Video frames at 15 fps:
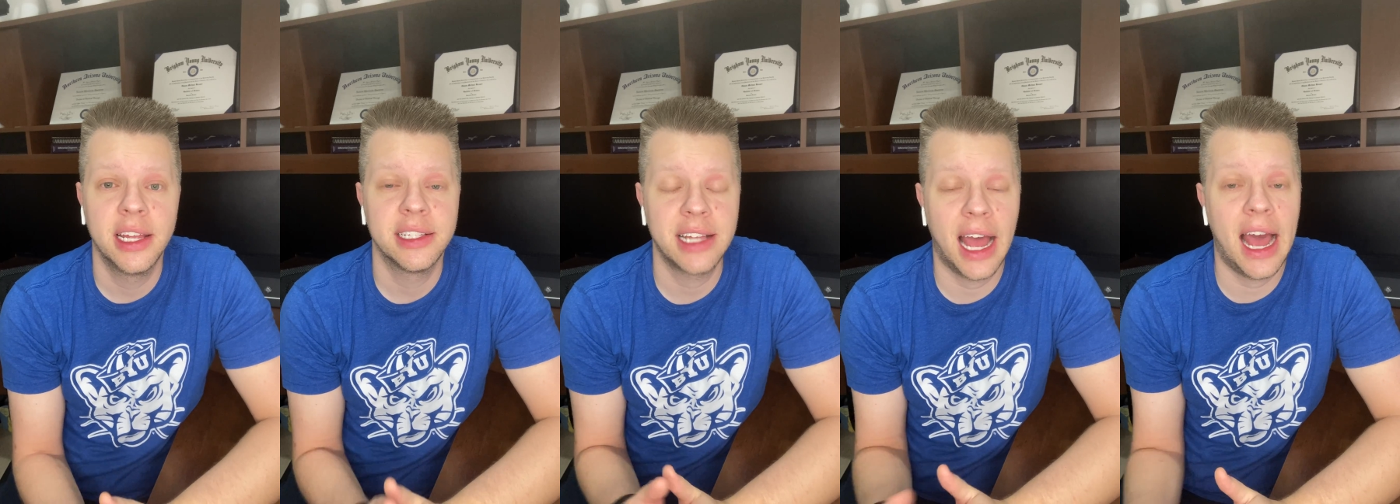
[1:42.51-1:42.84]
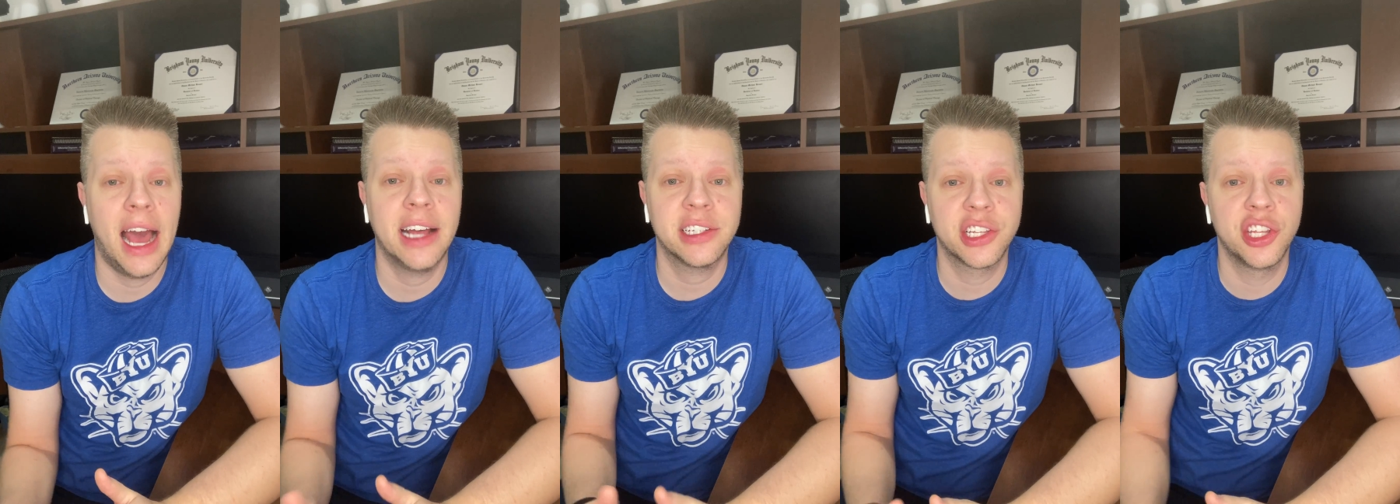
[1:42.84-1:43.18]
to
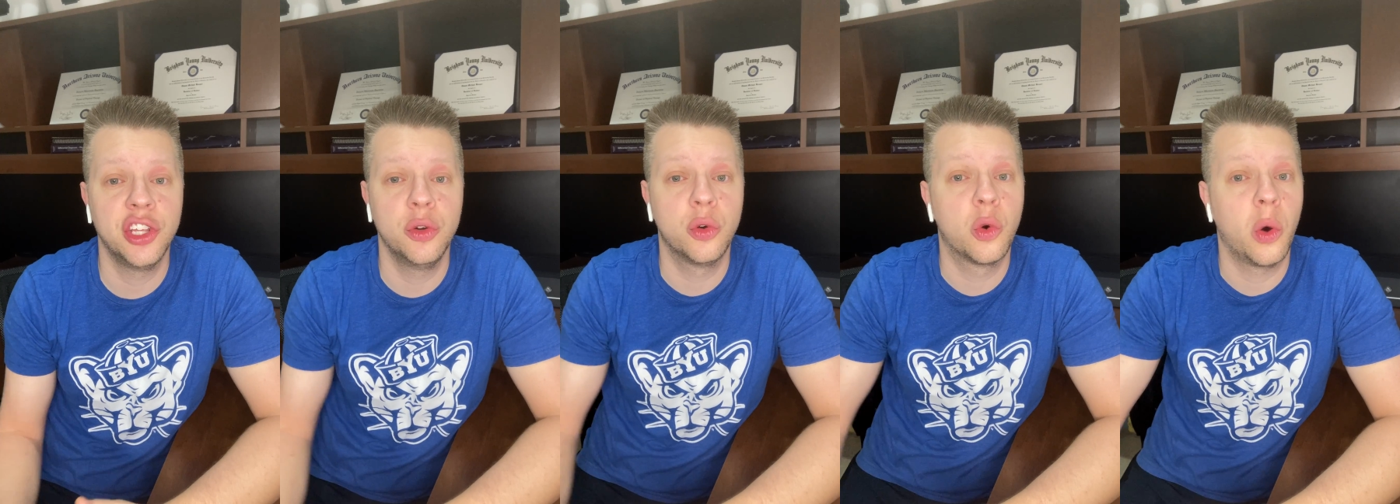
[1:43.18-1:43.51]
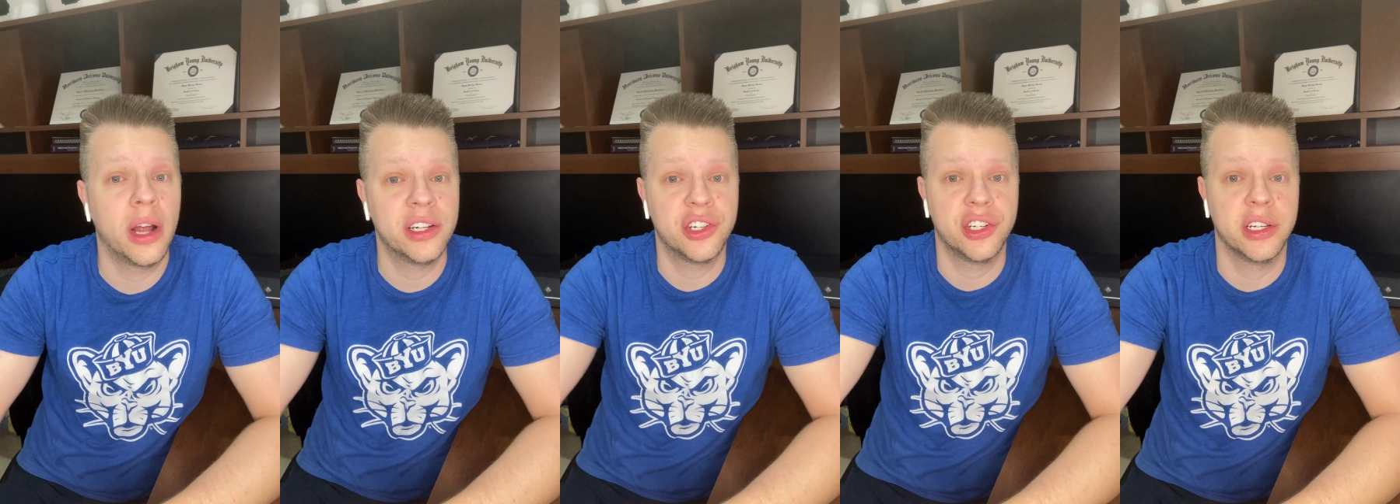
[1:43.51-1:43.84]
ask you
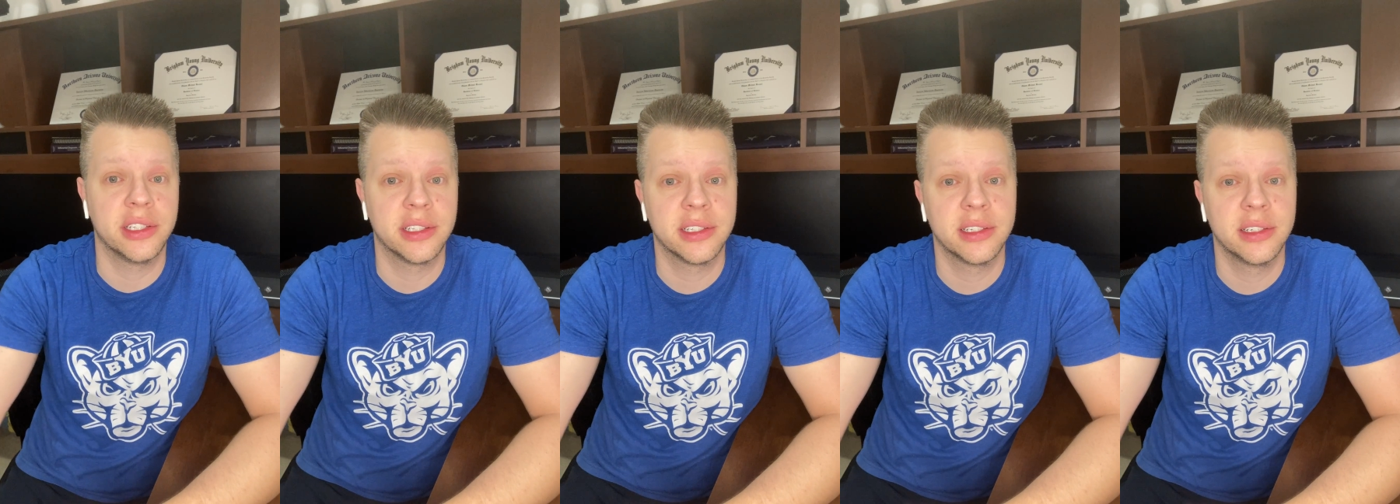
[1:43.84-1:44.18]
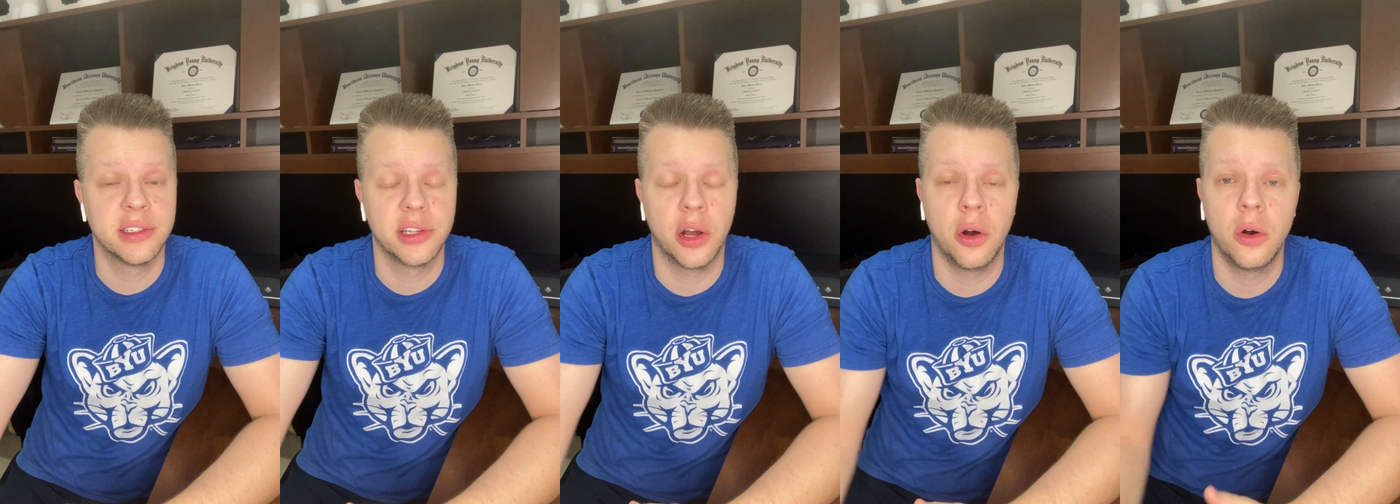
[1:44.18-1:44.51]
questions.
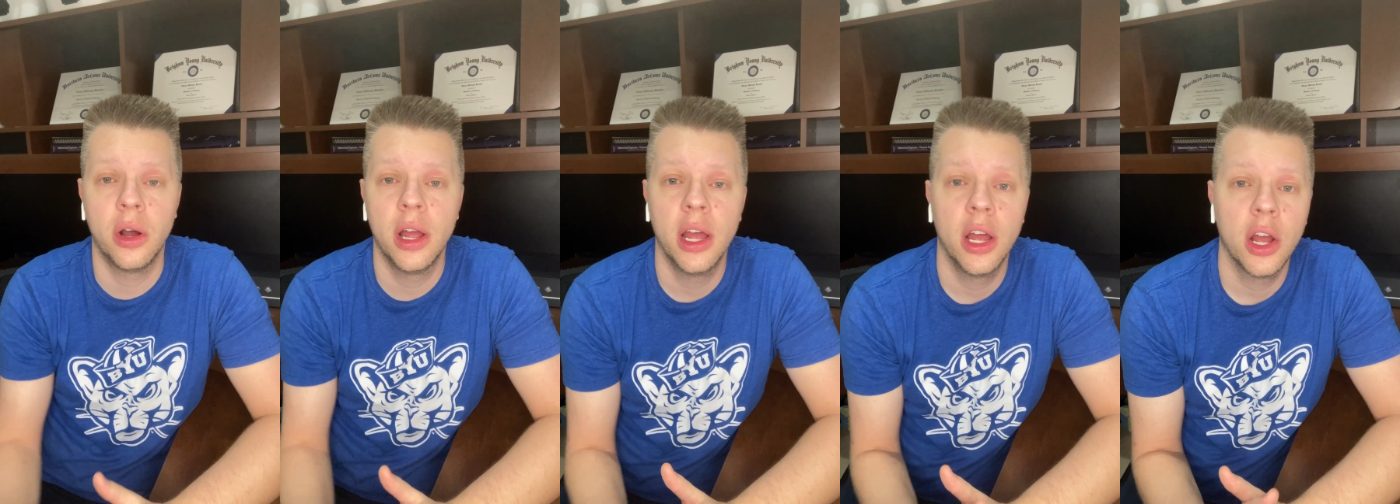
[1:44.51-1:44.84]
So